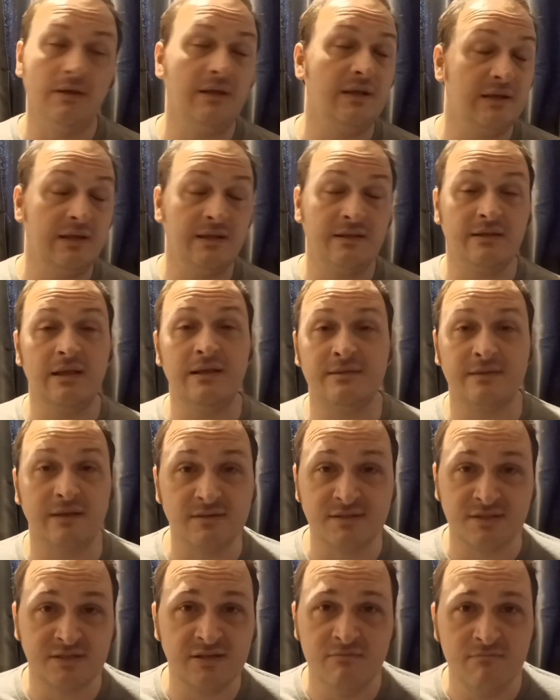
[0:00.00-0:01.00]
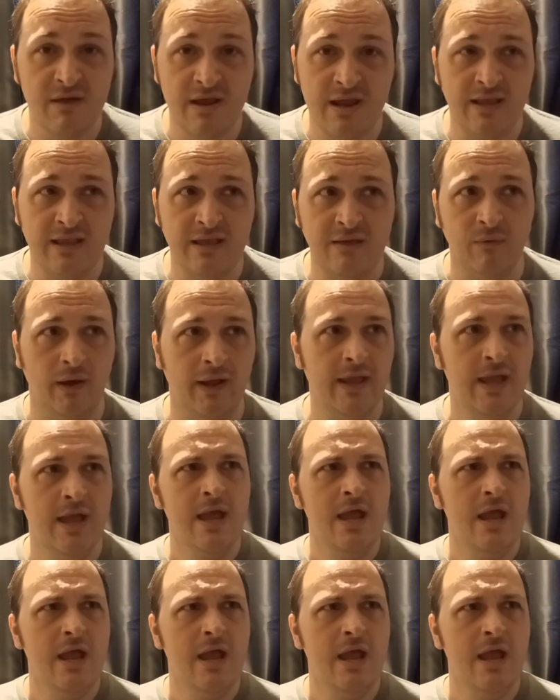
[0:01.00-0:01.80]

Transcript: It, it does to me anyway.